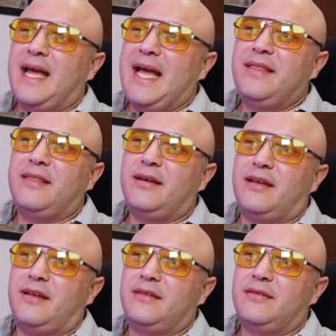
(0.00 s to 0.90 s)

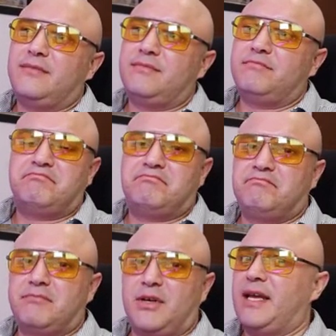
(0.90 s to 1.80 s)
Anthony.
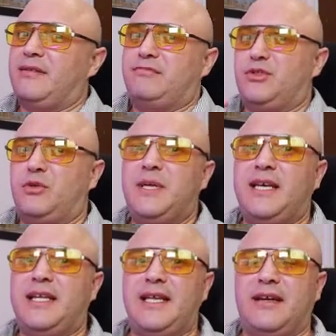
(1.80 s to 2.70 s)
Okay, to be
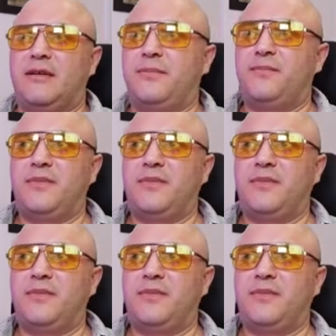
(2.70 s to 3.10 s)
clear,